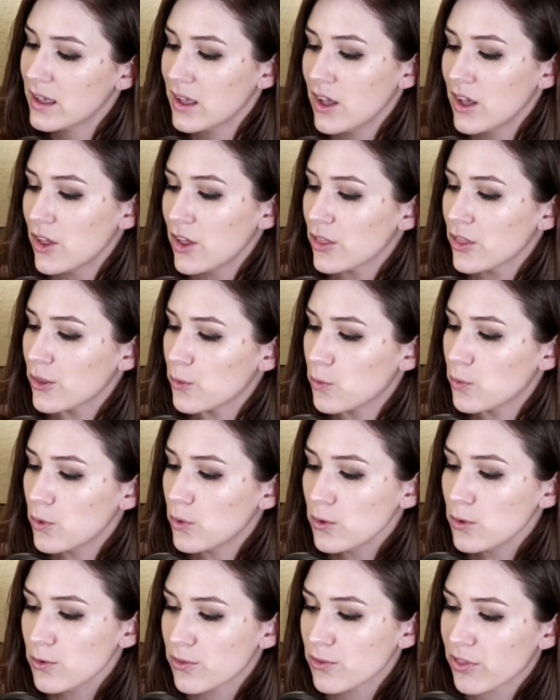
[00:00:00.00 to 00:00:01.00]
The
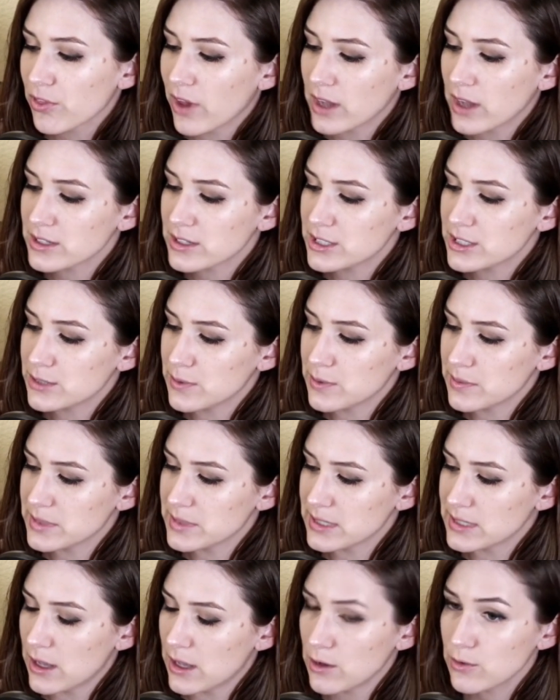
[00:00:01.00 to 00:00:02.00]
wolf thought to
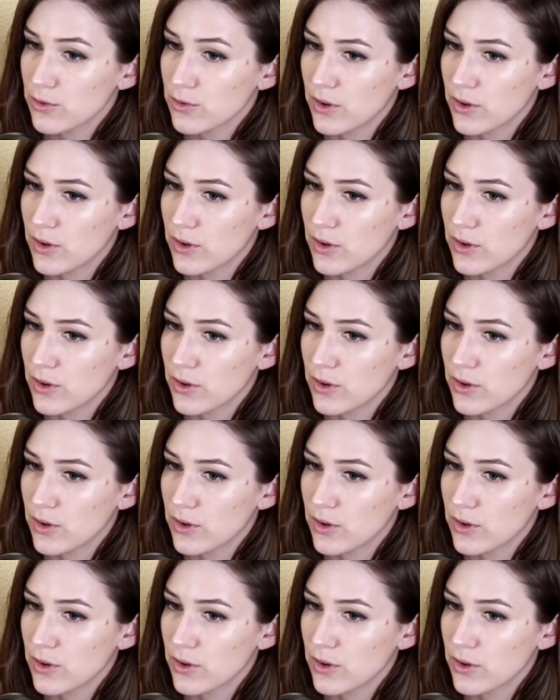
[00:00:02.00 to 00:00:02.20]
himself,